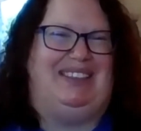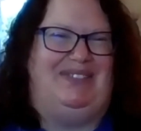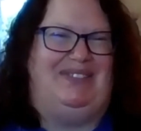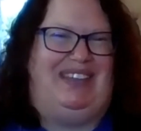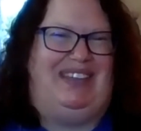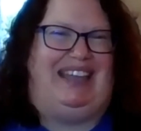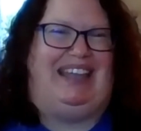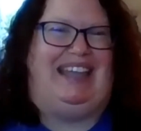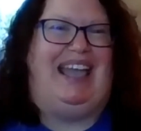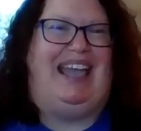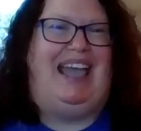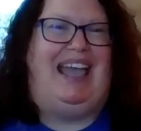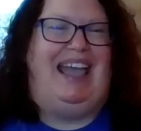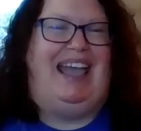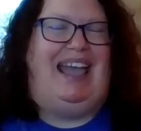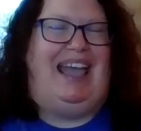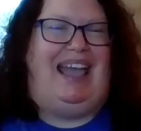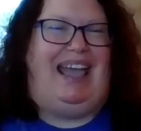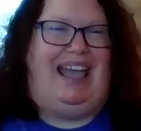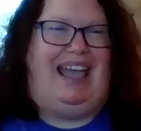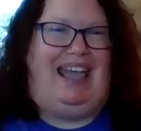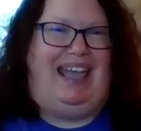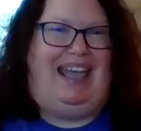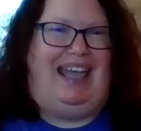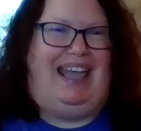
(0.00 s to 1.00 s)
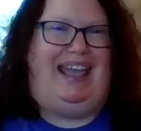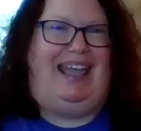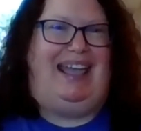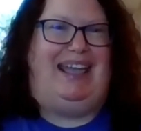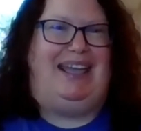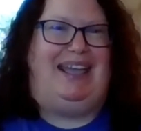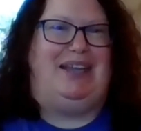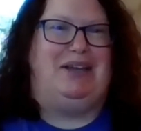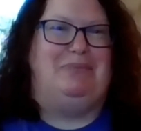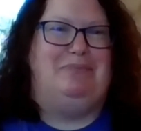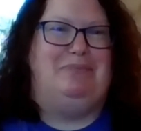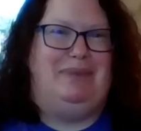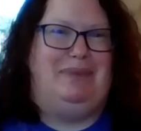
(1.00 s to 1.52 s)
me? A
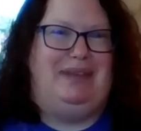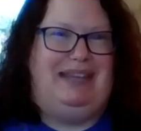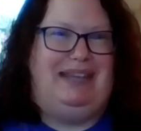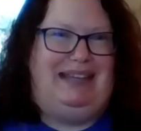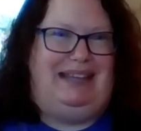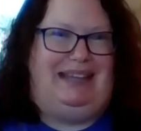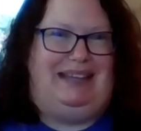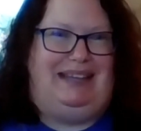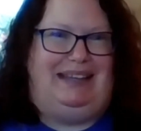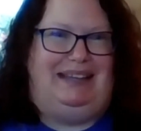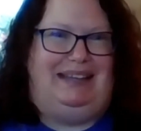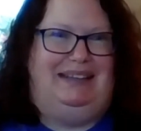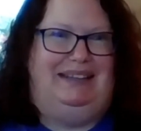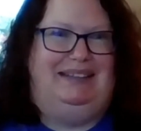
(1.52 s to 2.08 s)
me.